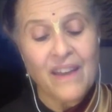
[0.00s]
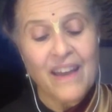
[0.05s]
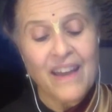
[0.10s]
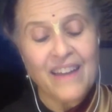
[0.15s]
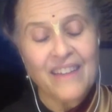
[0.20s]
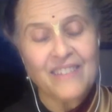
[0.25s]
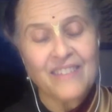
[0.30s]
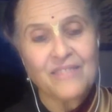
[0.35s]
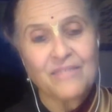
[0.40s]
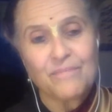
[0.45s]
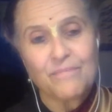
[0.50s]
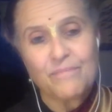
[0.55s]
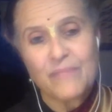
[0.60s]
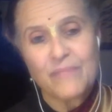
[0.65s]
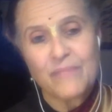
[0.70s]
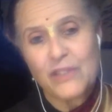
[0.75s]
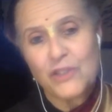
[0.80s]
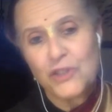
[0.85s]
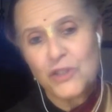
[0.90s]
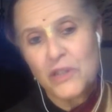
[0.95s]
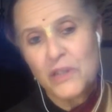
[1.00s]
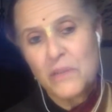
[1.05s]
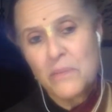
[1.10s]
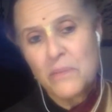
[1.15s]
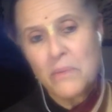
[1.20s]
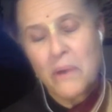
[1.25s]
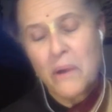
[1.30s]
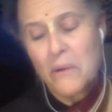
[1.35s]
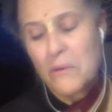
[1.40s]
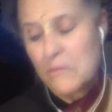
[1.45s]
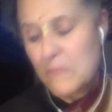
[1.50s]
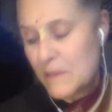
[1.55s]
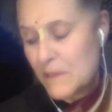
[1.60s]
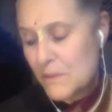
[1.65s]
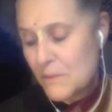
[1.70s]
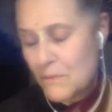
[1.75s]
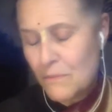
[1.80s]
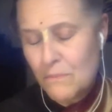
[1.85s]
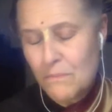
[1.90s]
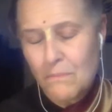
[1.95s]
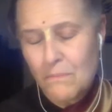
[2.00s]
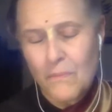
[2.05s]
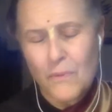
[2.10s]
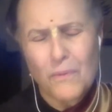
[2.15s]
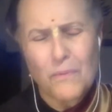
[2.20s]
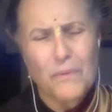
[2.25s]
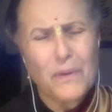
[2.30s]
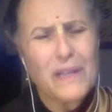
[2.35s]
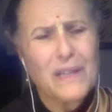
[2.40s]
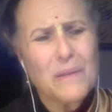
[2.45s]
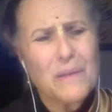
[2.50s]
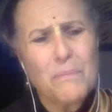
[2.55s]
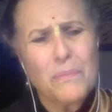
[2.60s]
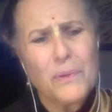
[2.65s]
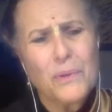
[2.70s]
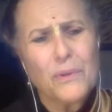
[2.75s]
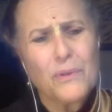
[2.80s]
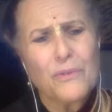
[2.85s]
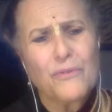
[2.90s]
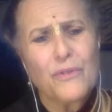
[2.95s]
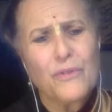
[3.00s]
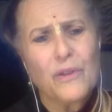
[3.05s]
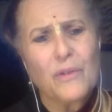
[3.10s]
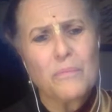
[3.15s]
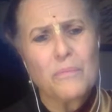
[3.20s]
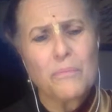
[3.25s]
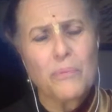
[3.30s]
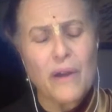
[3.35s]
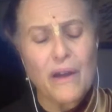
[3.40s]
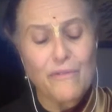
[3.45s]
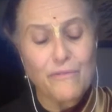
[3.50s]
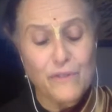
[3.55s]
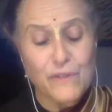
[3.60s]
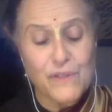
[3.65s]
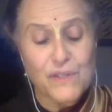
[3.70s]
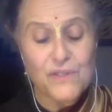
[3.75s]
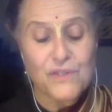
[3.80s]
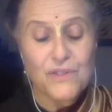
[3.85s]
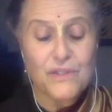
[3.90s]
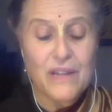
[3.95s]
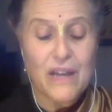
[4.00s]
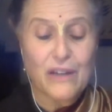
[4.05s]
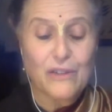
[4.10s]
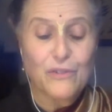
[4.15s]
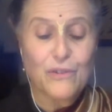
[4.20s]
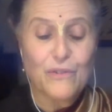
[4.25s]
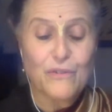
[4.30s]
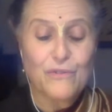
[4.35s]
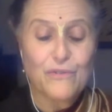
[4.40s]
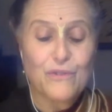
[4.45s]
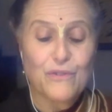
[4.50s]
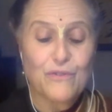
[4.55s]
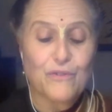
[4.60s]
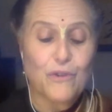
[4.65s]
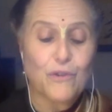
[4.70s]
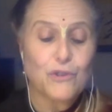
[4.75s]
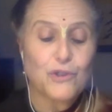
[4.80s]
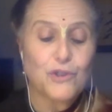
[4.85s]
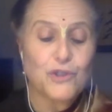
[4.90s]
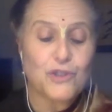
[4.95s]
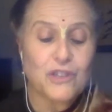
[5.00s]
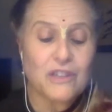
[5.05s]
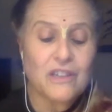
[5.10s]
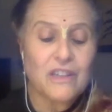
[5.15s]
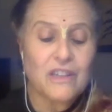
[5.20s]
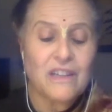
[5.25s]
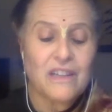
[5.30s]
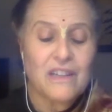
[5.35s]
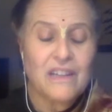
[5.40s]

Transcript: And Srila Prabhupada's really beautiful preface to Nectar of Devotion,